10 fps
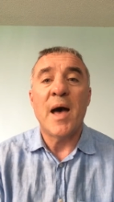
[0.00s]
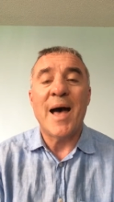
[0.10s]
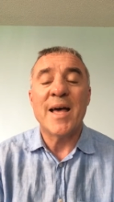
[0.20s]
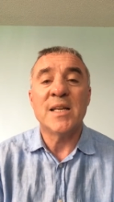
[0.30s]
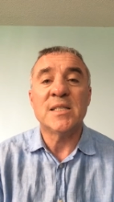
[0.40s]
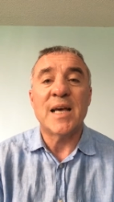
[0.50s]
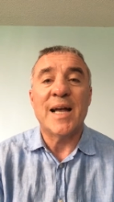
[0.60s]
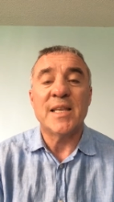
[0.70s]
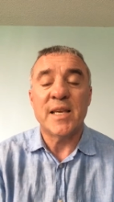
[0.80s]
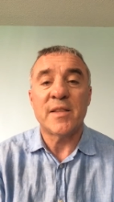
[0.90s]
and
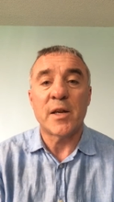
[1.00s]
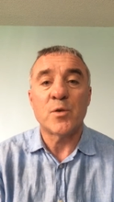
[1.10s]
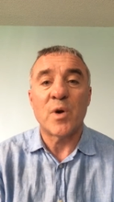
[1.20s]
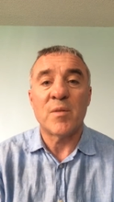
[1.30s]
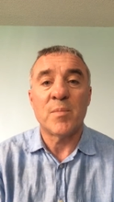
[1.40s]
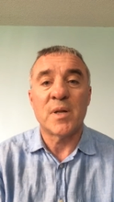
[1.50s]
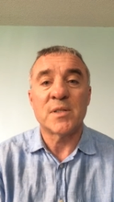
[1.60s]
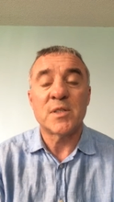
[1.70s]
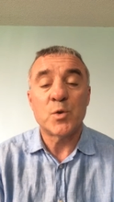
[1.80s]
at the end of the 12 months,